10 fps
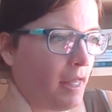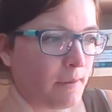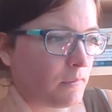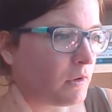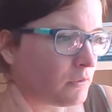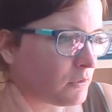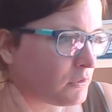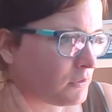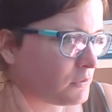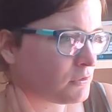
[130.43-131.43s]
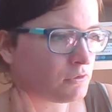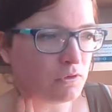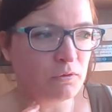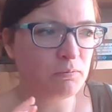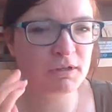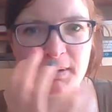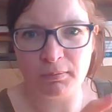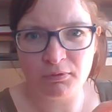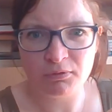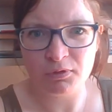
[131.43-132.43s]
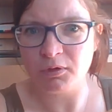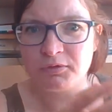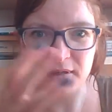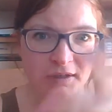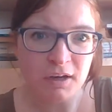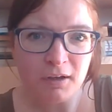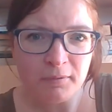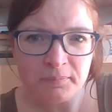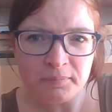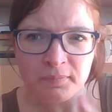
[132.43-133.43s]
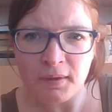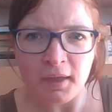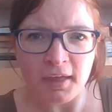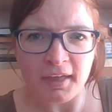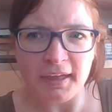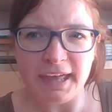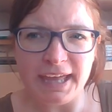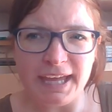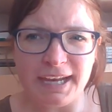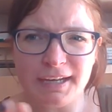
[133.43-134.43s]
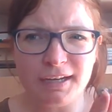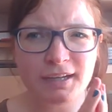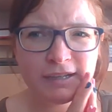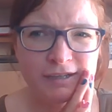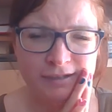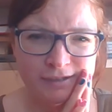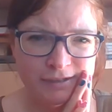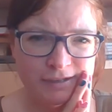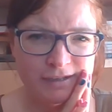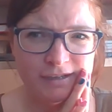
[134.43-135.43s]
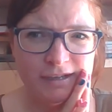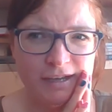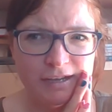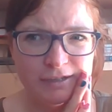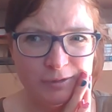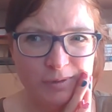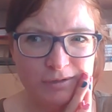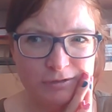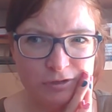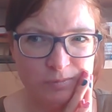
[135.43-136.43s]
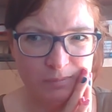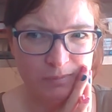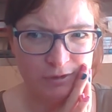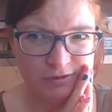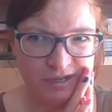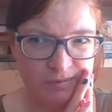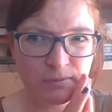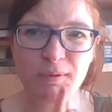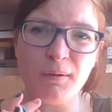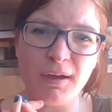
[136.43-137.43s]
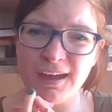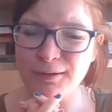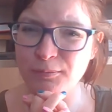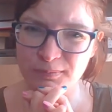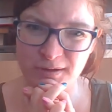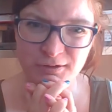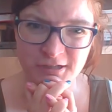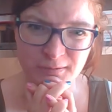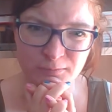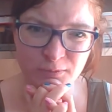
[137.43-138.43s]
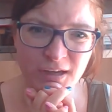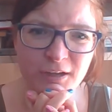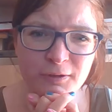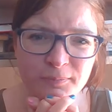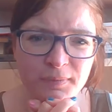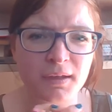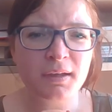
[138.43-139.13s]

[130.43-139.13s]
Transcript: Americans or British people go to India. And I know I should be a bit ashamed, I'm a bit ashamed, but like,